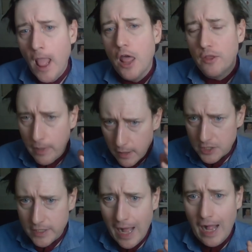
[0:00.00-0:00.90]
The
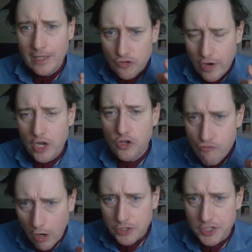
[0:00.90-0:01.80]
personality trait
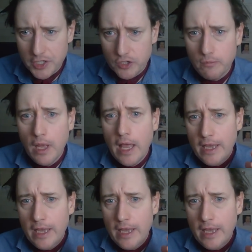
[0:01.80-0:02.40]
neuroticism